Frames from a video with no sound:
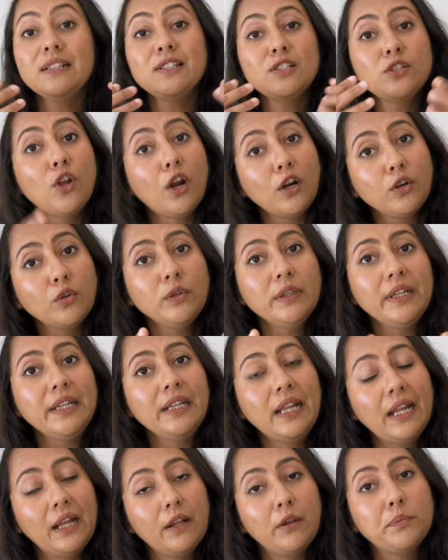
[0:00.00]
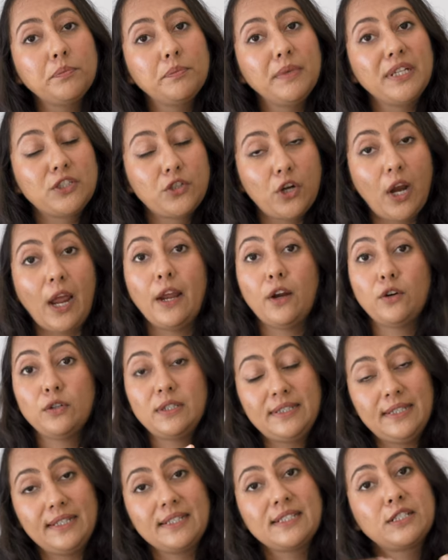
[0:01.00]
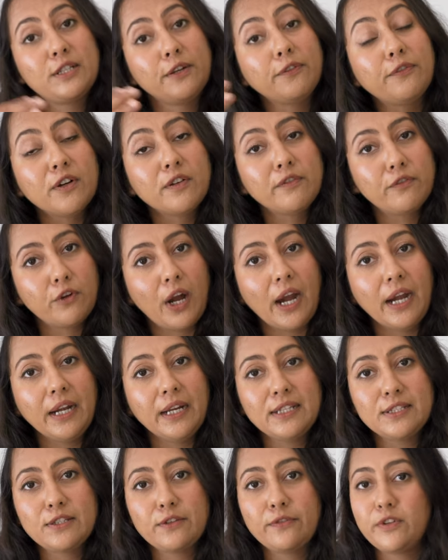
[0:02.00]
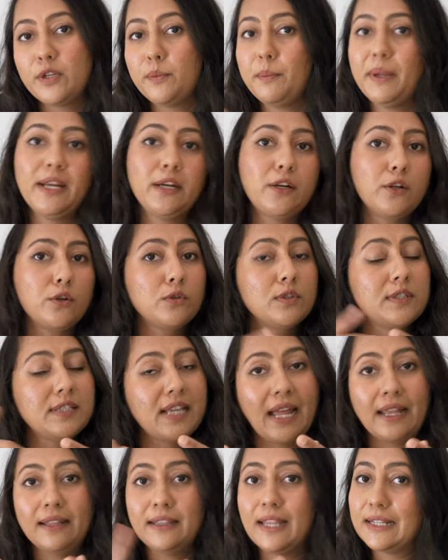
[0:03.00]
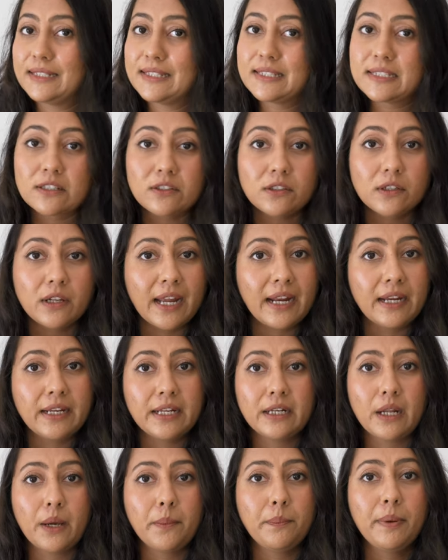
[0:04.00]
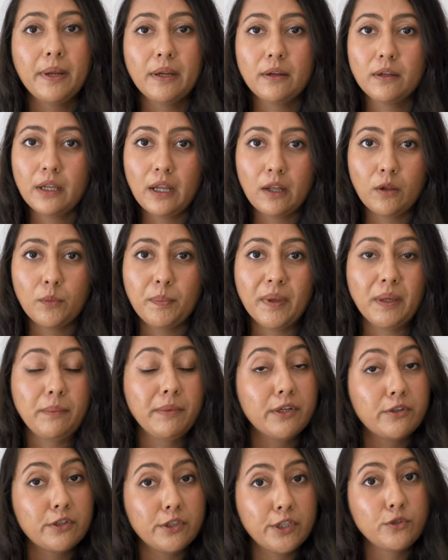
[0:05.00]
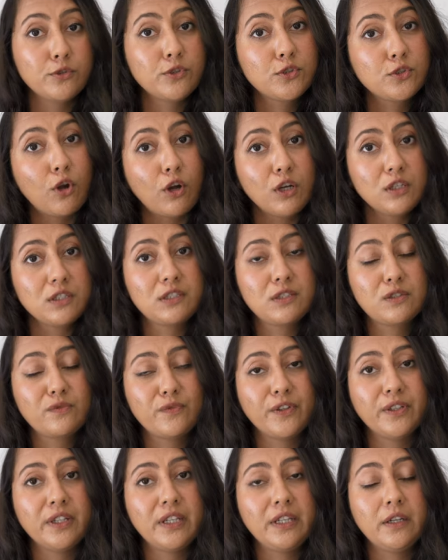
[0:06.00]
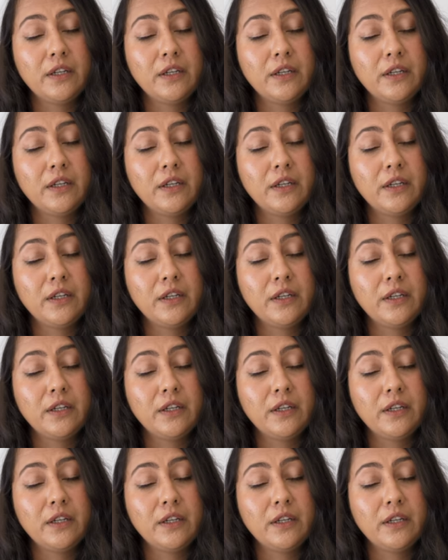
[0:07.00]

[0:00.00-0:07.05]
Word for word: This not only helped me try out six different varieties of tomatoes, and that still ended up helping me reduce costs for the